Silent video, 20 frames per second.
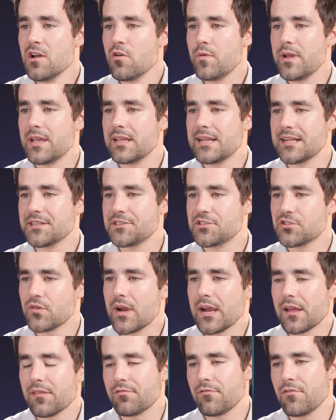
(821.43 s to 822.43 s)
We can add
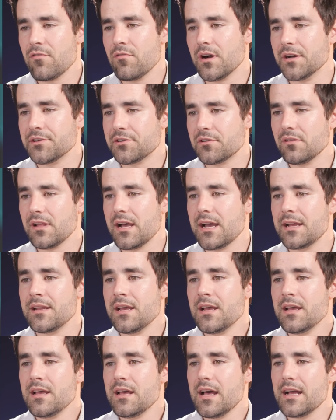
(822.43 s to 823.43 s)
strike through,
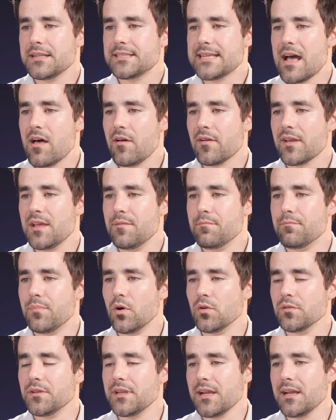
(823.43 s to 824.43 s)
underline, italic, and
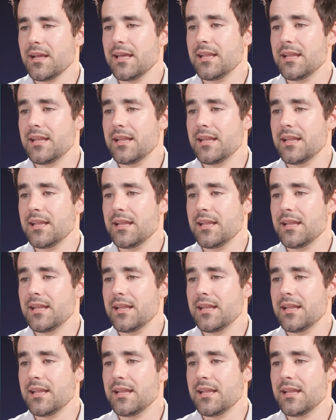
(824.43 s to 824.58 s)
bolding.